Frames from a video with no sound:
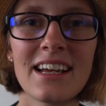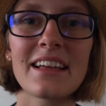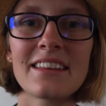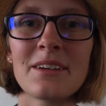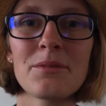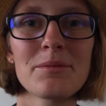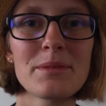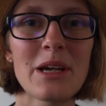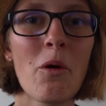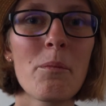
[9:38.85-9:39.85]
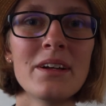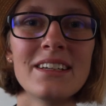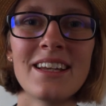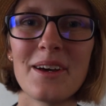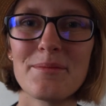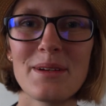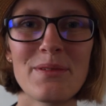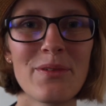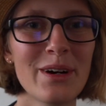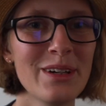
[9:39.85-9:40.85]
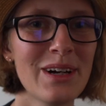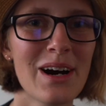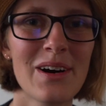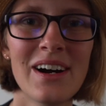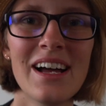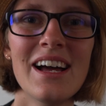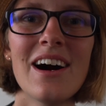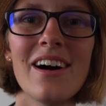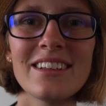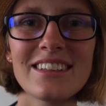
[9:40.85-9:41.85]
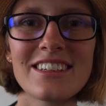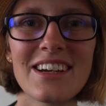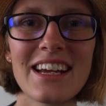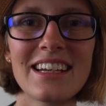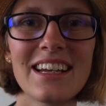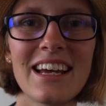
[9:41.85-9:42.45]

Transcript: Nothing will be open before you go on the train,